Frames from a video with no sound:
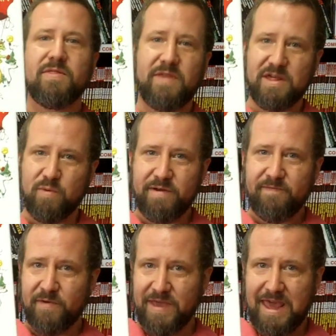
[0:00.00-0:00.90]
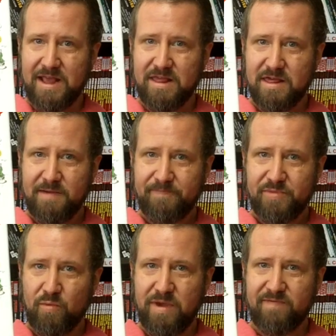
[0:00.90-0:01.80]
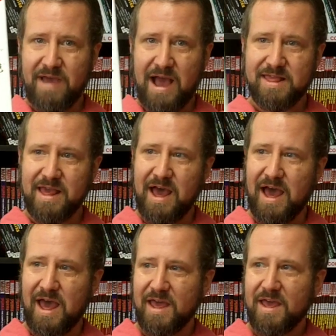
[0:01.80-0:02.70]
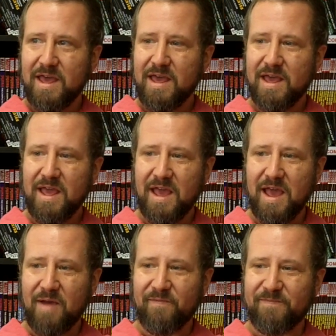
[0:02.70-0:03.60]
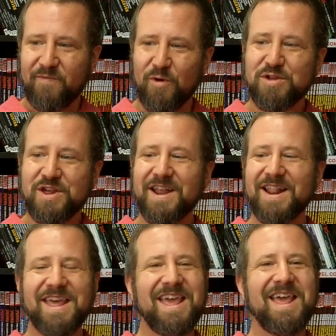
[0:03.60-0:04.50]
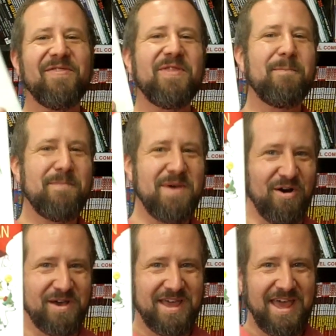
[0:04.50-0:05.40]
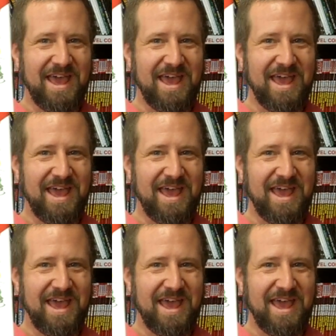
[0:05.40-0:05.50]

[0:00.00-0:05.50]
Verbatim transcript: This one for the kids, we've got Fortunately, the Milk.